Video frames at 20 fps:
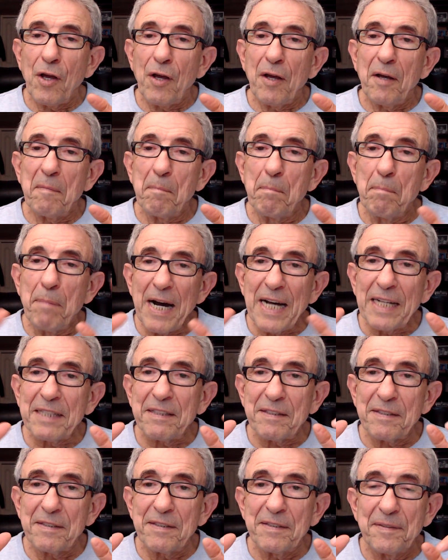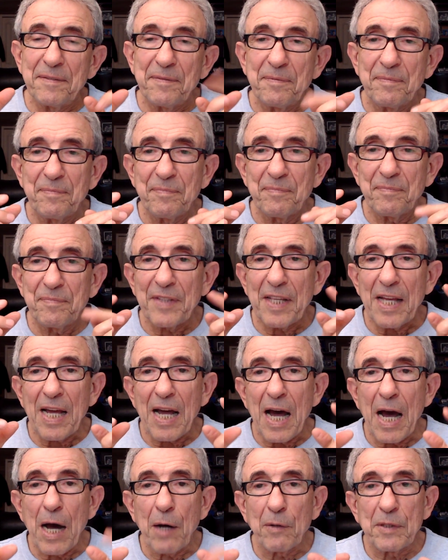But
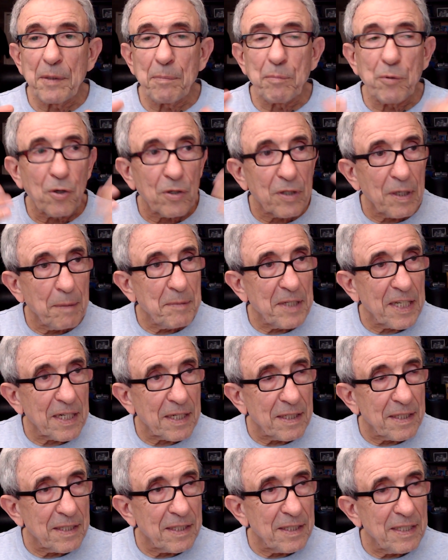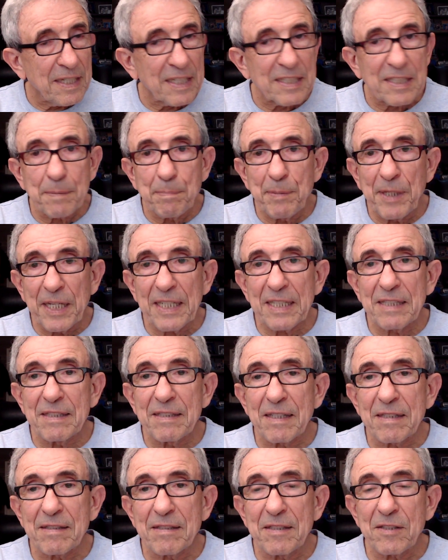how the programmer
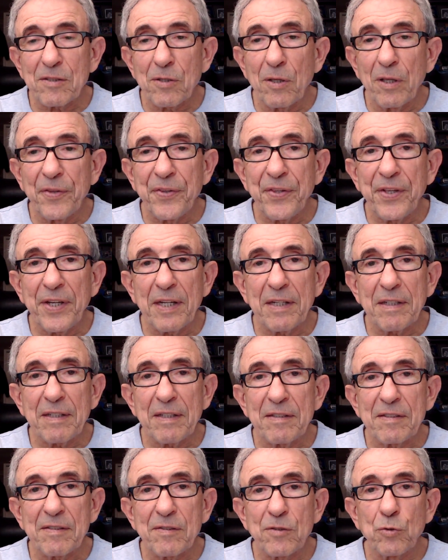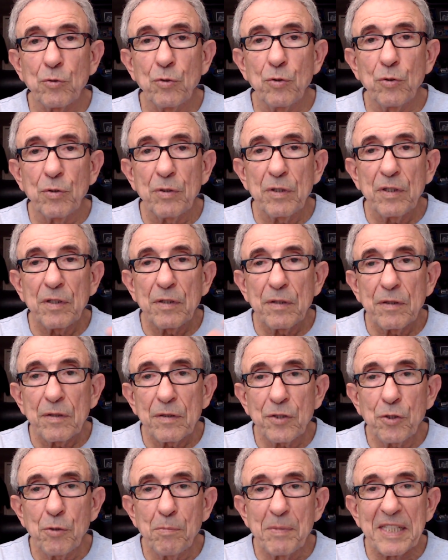experiences this whole thing is through
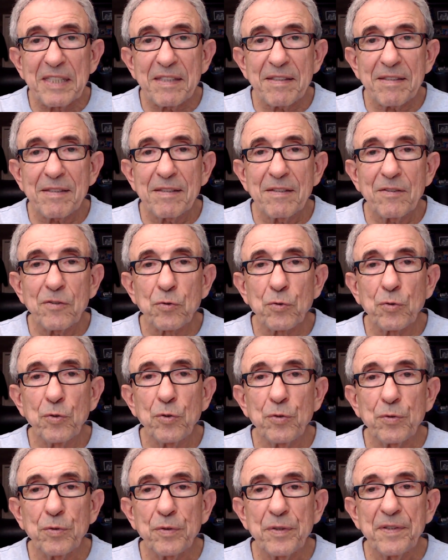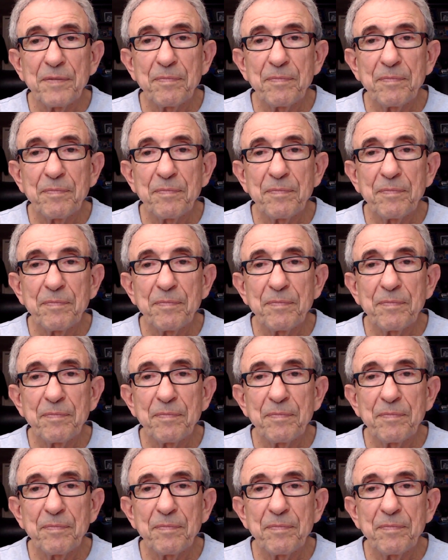humans, through you.